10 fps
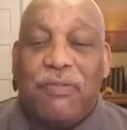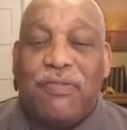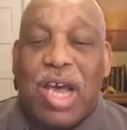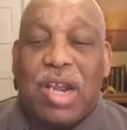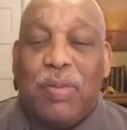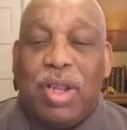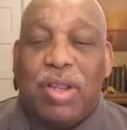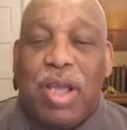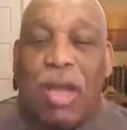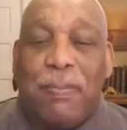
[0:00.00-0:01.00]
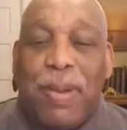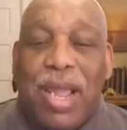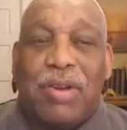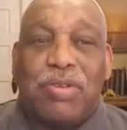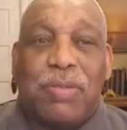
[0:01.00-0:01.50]
following our uh,
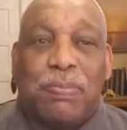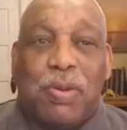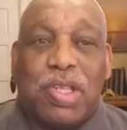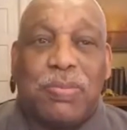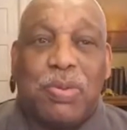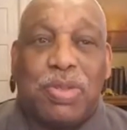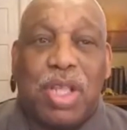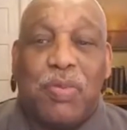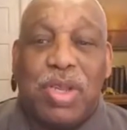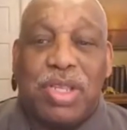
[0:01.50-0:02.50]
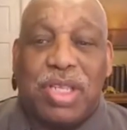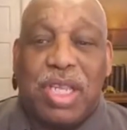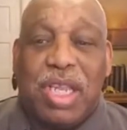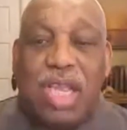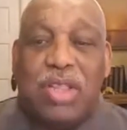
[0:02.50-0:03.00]
patterns and principles that we
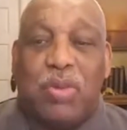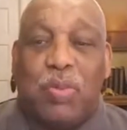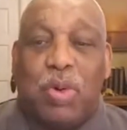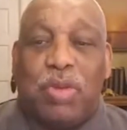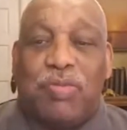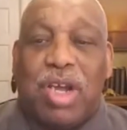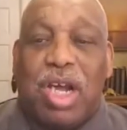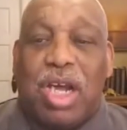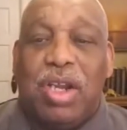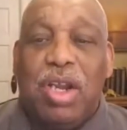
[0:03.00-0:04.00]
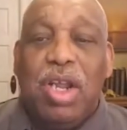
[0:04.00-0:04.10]
see in the Word of God.